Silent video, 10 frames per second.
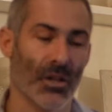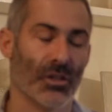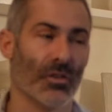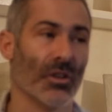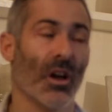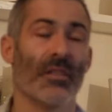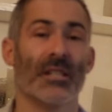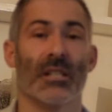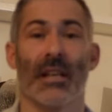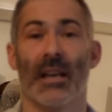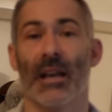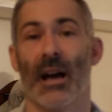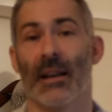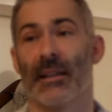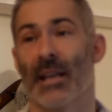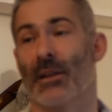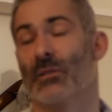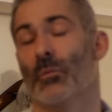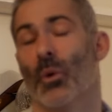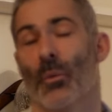So July this year hit, and it came
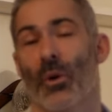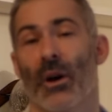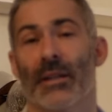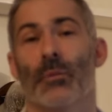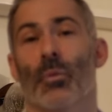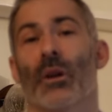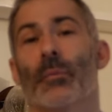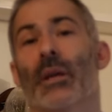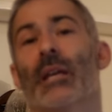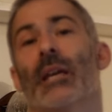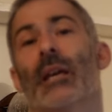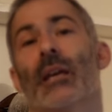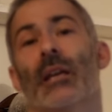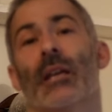to a point where I didn't want to be here